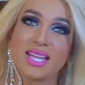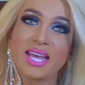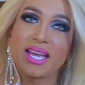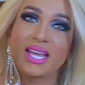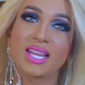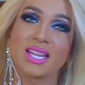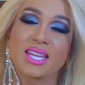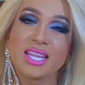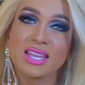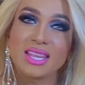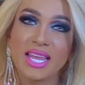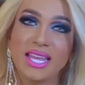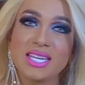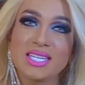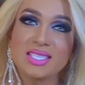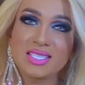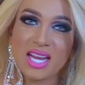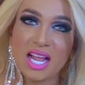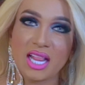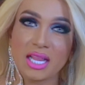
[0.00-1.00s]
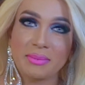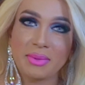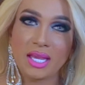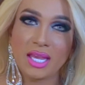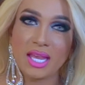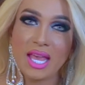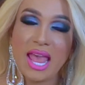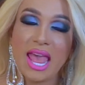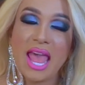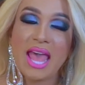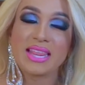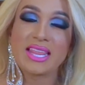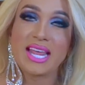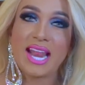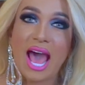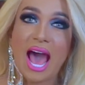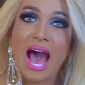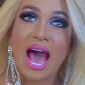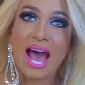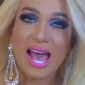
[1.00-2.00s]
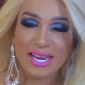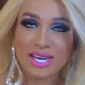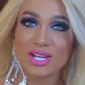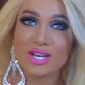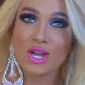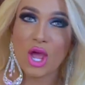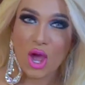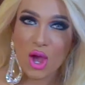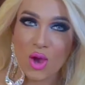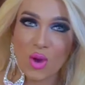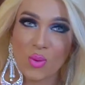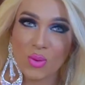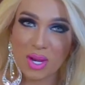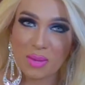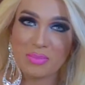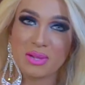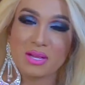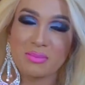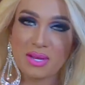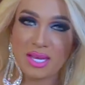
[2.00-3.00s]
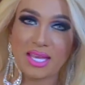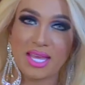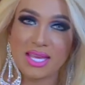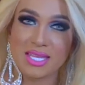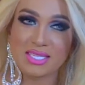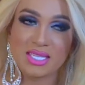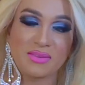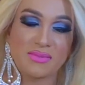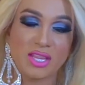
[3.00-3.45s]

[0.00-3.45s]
Like, the thing is telling me that I know what a pillbug is,